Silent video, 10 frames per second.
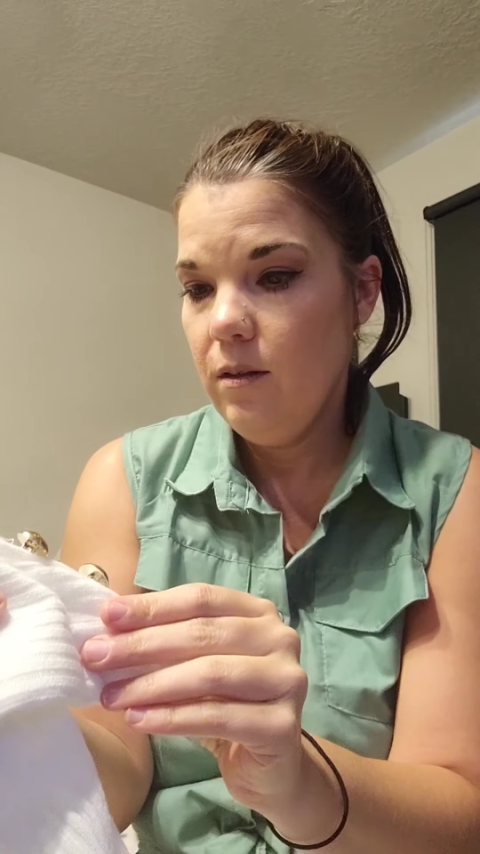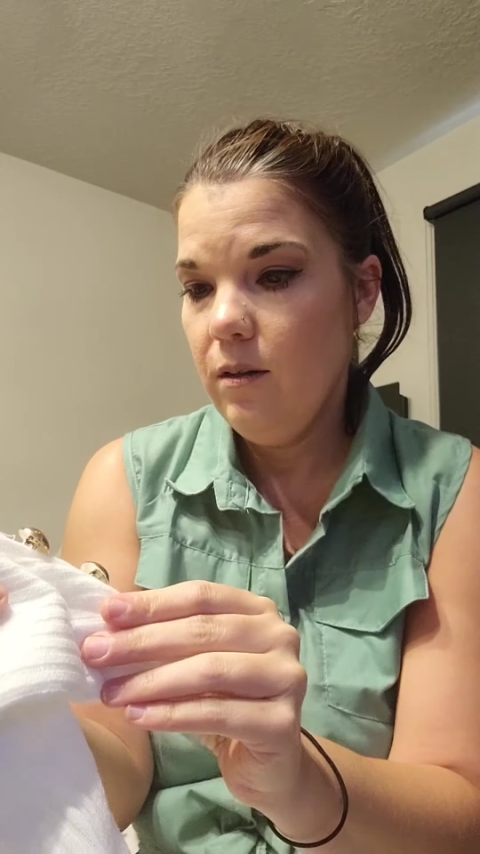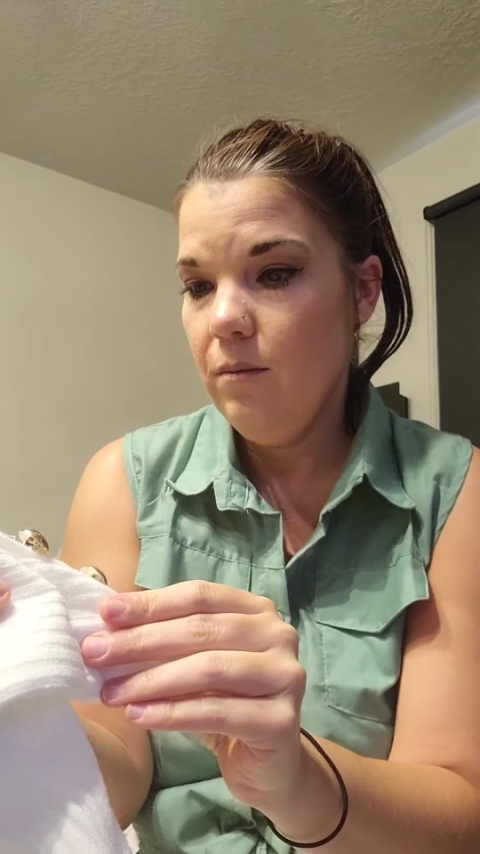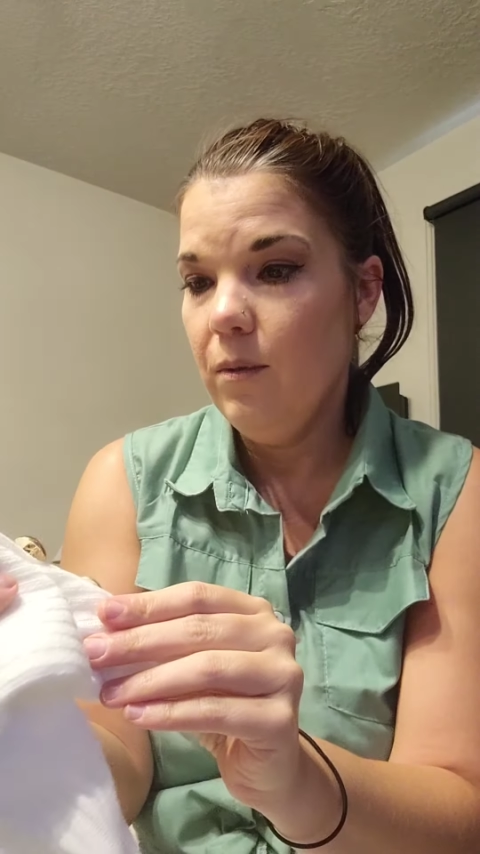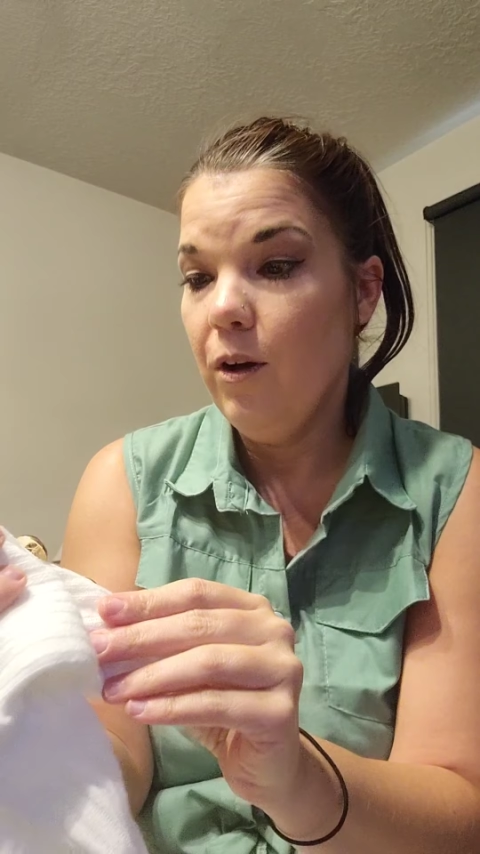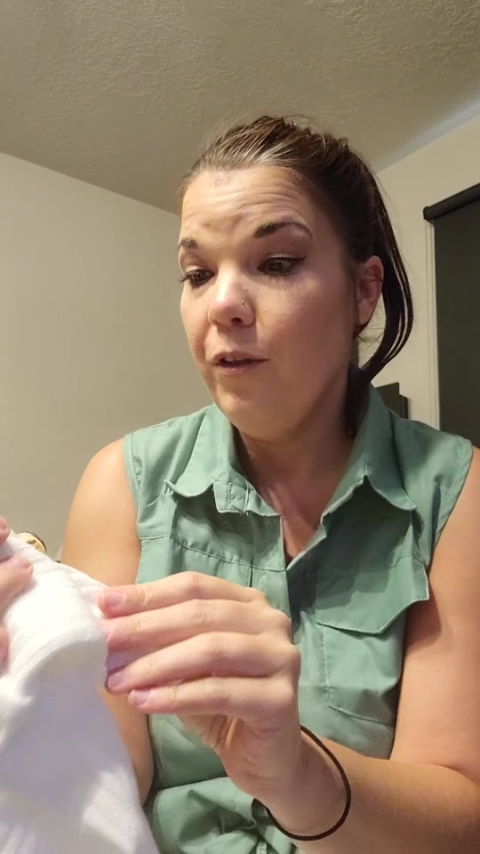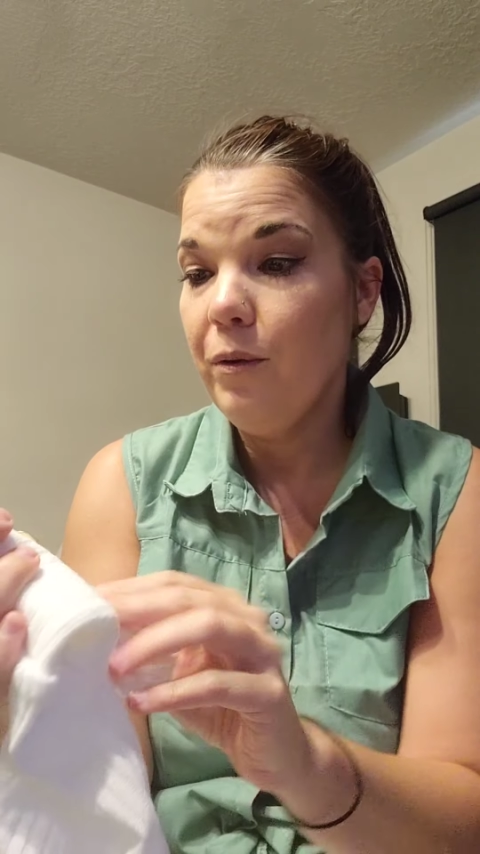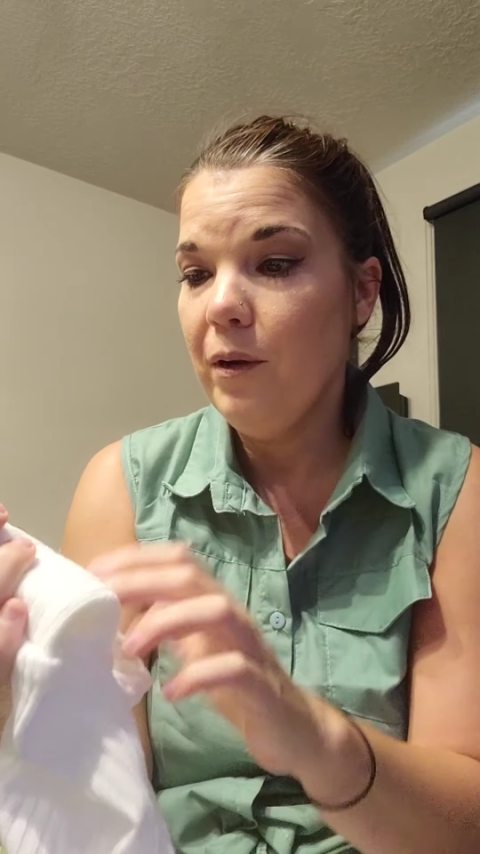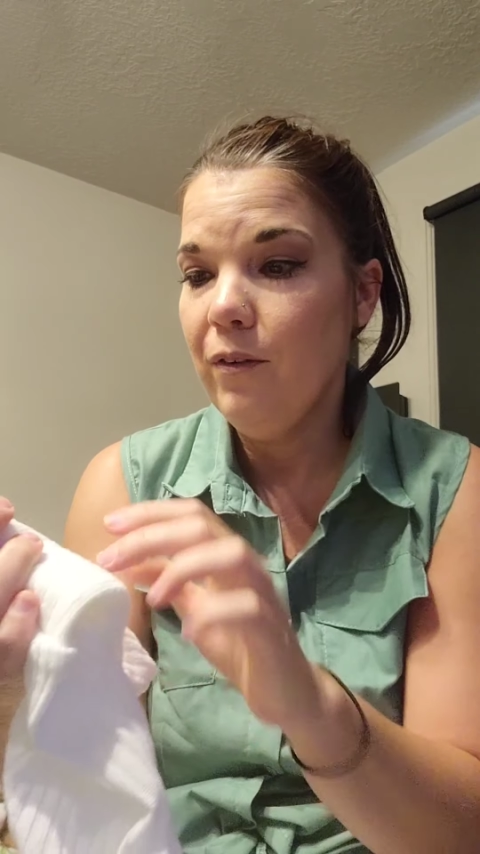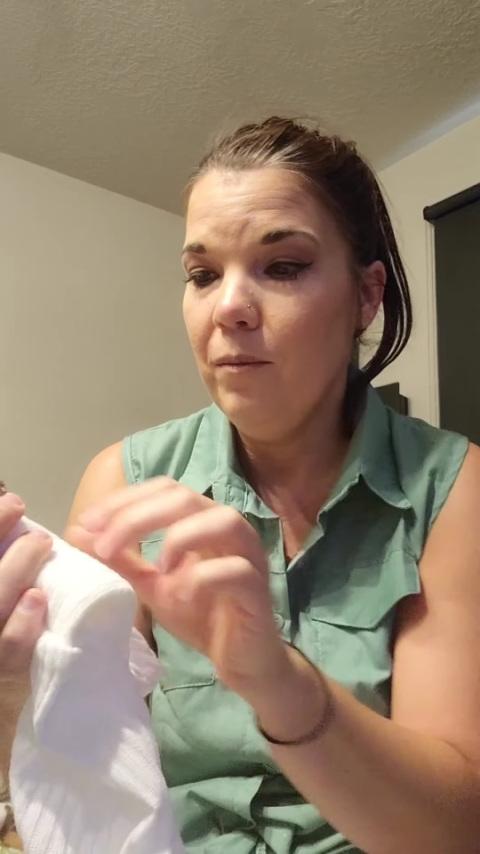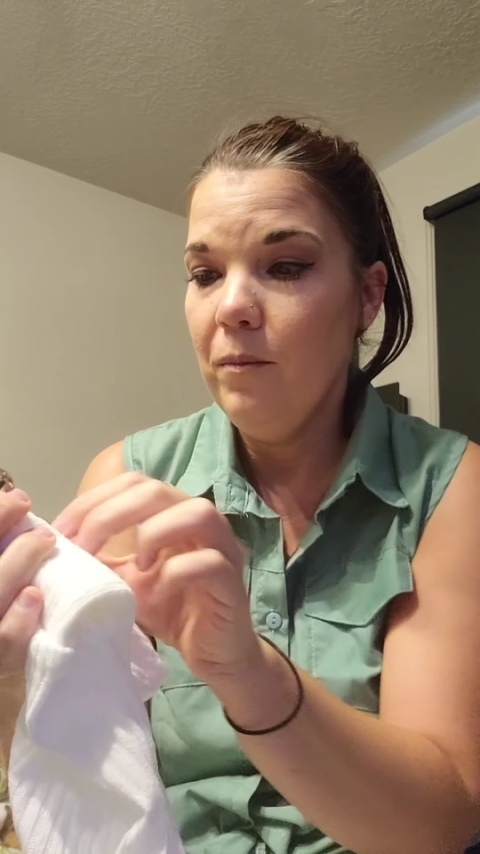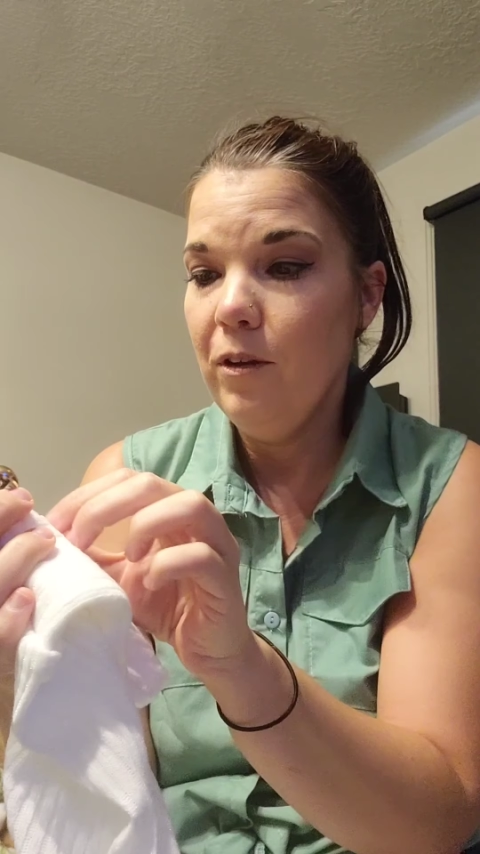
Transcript: Um, all three of them.